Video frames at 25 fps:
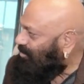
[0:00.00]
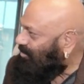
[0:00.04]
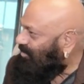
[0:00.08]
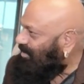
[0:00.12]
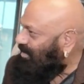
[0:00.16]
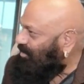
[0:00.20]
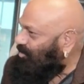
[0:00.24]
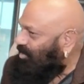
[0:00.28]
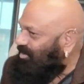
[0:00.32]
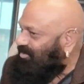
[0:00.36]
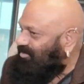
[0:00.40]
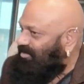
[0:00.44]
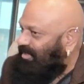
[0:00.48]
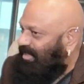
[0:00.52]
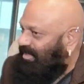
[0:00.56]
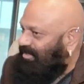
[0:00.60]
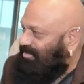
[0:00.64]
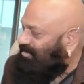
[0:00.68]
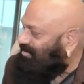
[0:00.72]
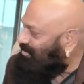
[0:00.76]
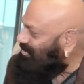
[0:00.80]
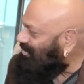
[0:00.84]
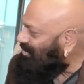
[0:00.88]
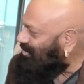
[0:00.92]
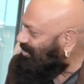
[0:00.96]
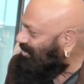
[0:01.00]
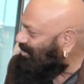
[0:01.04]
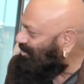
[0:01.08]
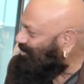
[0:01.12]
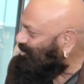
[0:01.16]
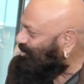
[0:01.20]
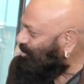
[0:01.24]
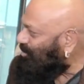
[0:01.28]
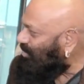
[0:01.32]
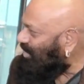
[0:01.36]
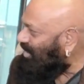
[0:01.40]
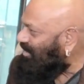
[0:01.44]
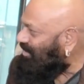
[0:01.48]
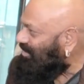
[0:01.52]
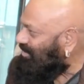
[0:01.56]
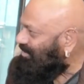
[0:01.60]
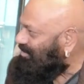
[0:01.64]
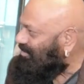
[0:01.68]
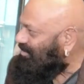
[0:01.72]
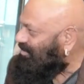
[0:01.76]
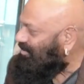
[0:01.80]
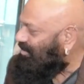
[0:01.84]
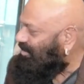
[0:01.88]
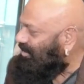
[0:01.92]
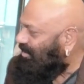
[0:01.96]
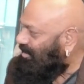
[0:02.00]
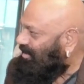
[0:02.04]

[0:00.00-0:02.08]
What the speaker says: So that was nice, Kumar.